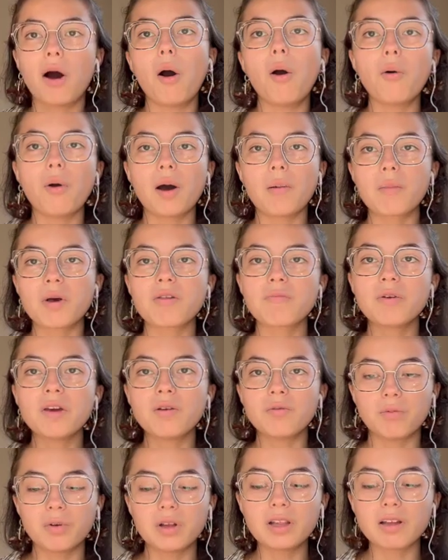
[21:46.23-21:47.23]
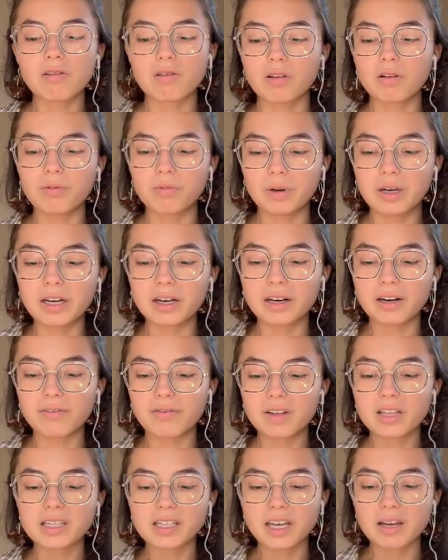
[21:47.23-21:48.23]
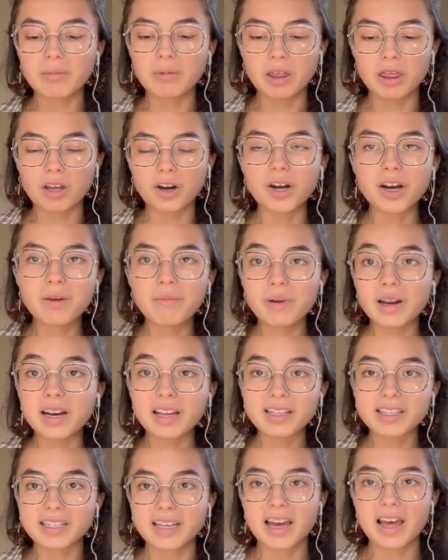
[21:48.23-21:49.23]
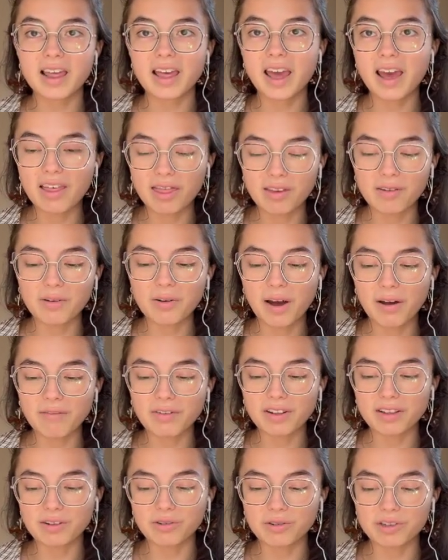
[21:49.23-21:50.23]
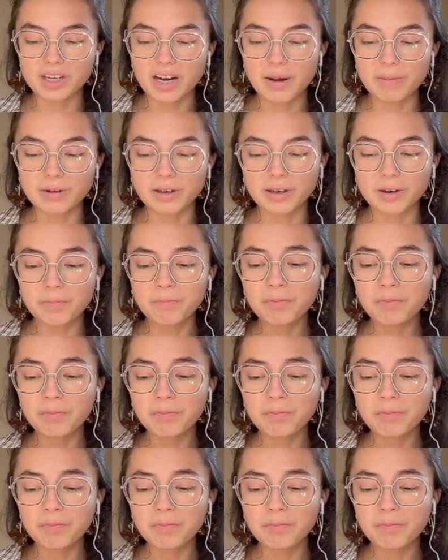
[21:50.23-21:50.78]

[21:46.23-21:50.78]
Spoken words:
oh, I must be a really slow reader if it's taking me 30 minutes to get through every single chapter.